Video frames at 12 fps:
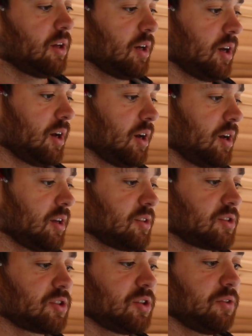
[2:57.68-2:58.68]

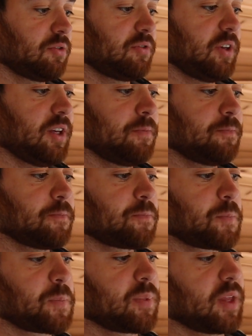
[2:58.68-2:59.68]
It's 2 feet.
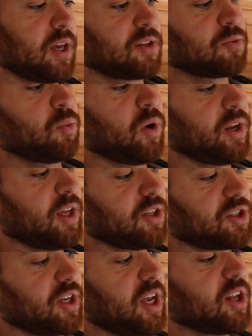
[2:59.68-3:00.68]
It's 1
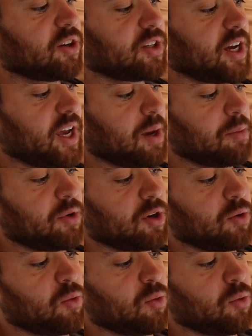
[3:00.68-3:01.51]
inch inner diameter,